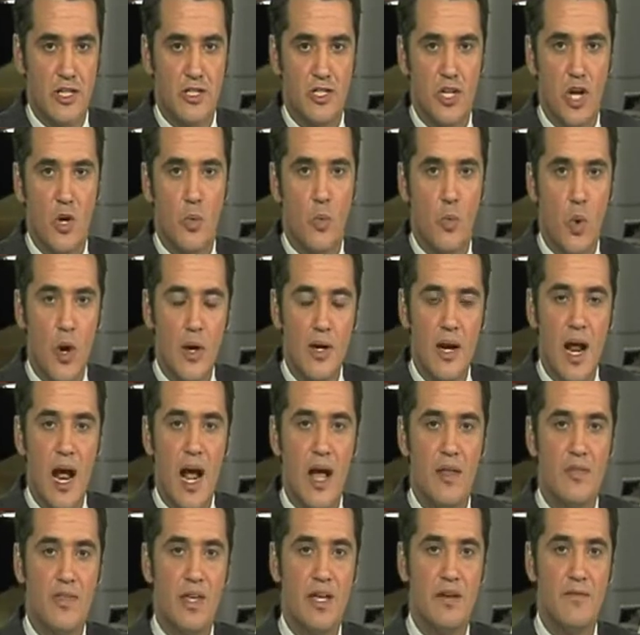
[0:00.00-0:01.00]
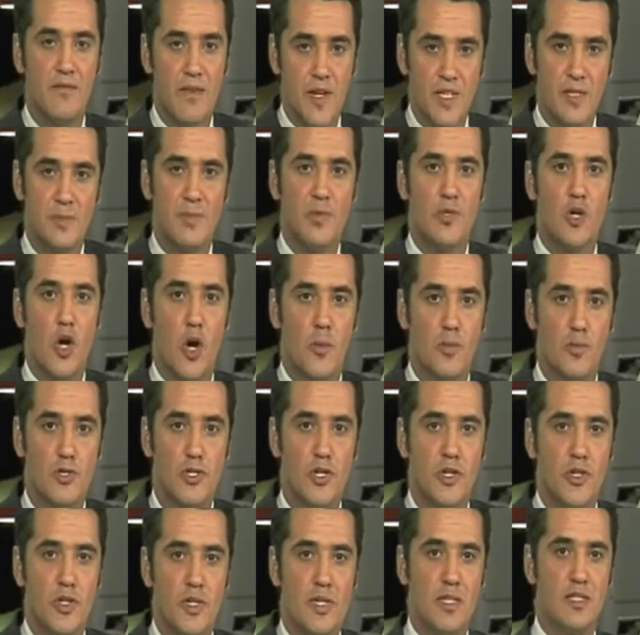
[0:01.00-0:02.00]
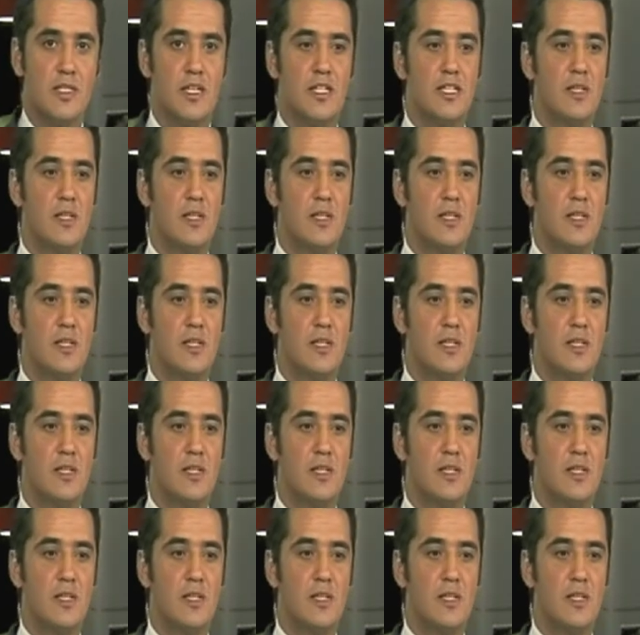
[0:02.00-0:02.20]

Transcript: So what are the investment opportunities?